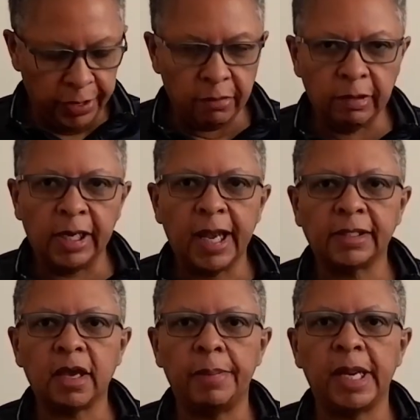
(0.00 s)
it really has
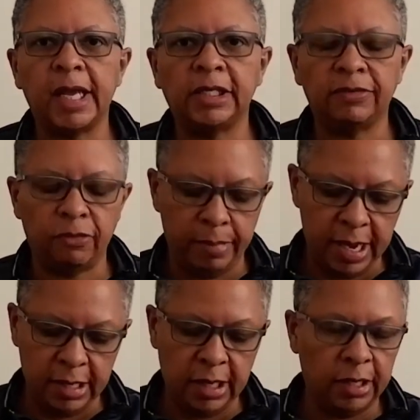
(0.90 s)
come in handy for
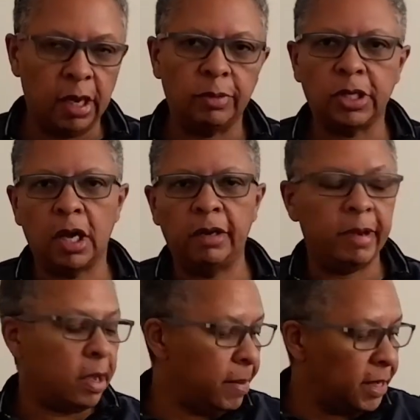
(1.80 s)
me, and I would highly
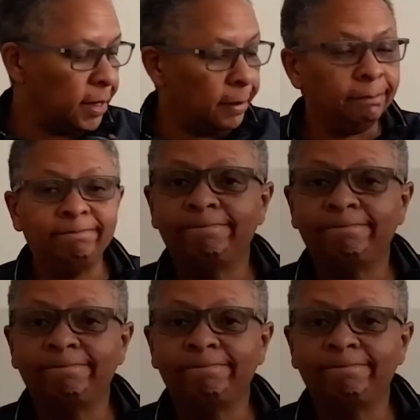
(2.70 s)
recommend it.